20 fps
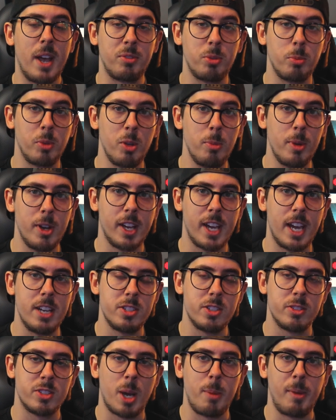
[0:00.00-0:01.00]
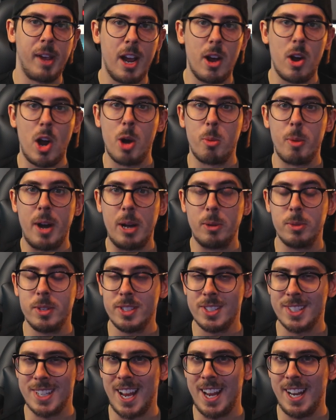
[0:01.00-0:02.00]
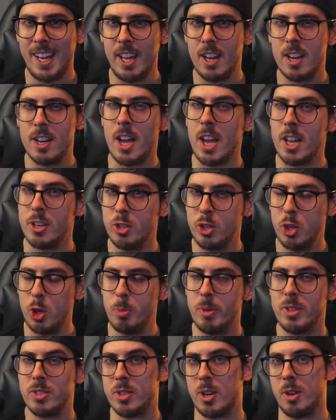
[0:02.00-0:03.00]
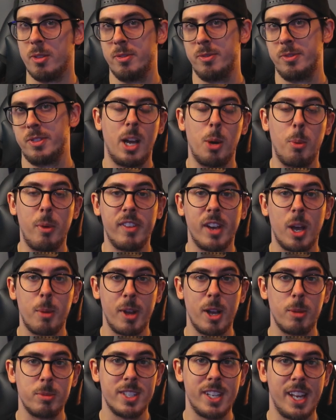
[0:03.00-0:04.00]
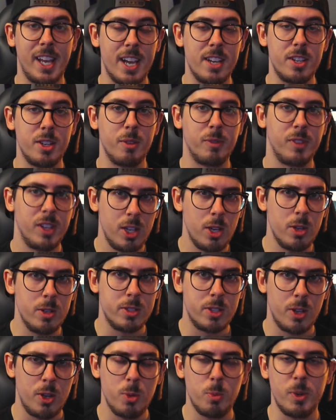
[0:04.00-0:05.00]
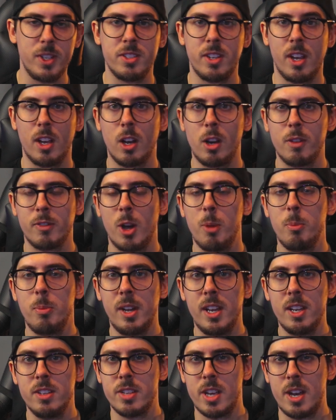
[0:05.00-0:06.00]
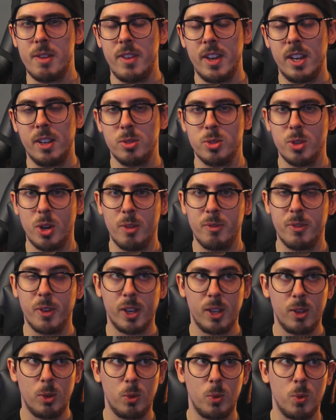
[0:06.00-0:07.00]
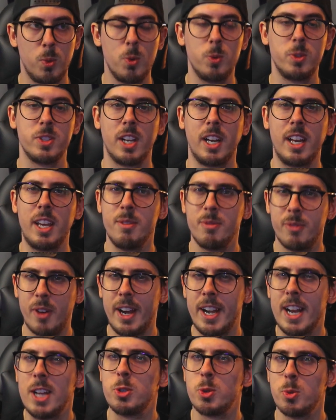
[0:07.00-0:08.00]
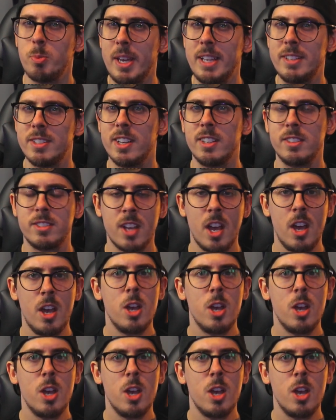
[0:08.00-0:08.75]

we have some communications coming out around Stadia and Ubisoft. Now, with it coming up to the end of Q2, we see a lot of companies having sort of quarterly financial meetings,